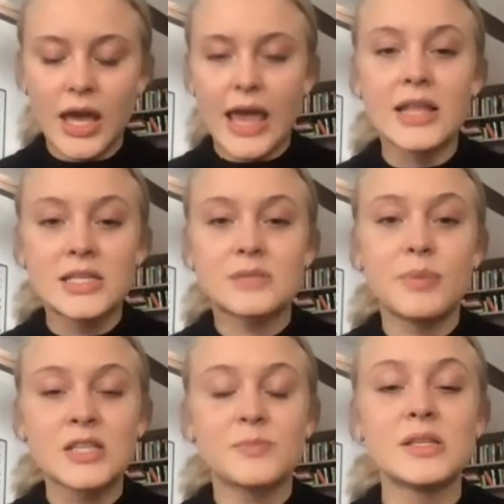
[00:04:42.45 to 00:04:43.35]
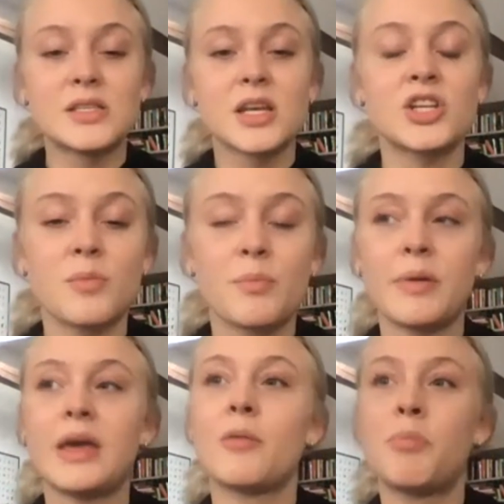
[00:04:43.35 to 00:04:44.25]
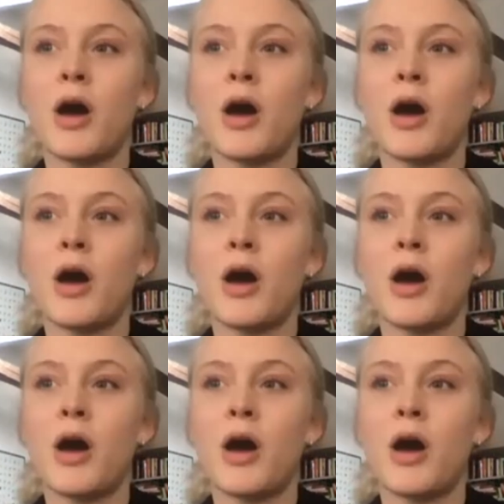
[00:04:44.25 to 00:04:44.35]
it's it's been such a big part